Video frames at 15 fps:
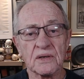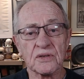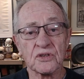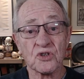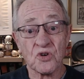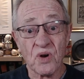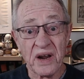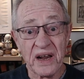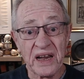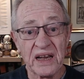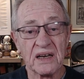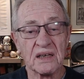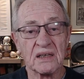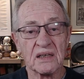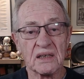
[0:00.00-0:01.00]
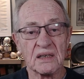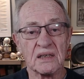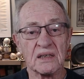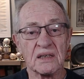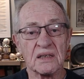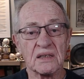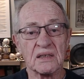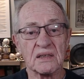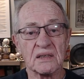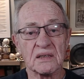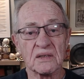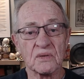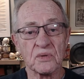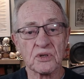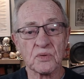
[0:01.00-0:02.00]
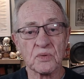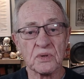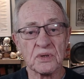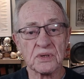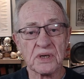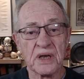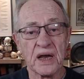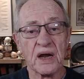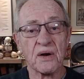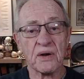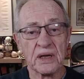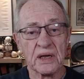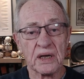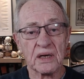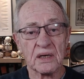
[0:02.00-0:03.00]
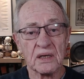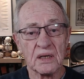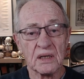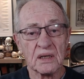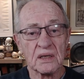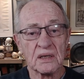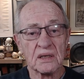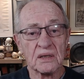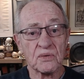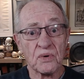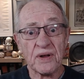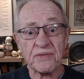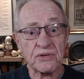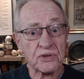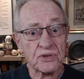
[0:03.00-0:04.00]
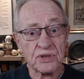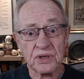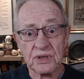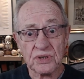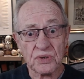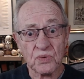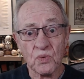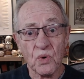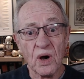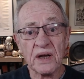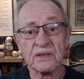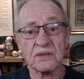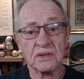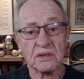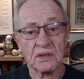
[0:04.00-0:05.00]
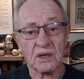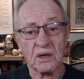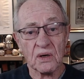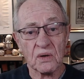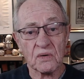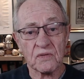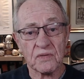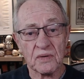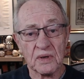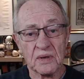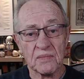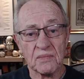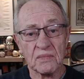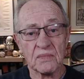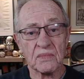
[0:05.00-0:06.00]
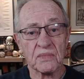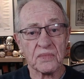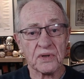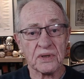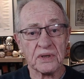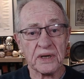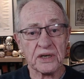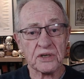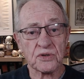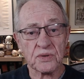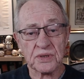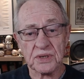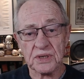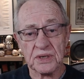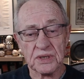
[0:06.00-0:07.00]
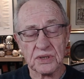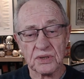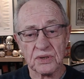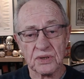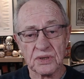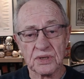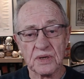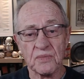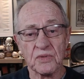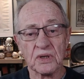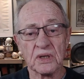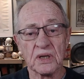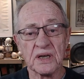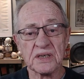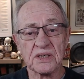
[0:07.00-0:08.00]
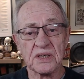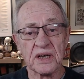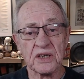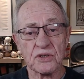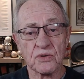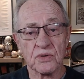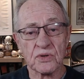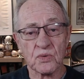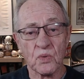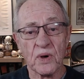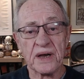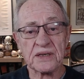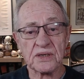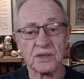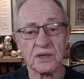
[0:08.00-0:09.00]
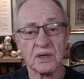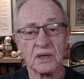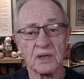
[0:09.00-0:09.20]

train, which was carrying refugees who wanted to go from the dangerous east to the somewhat less dangerous west,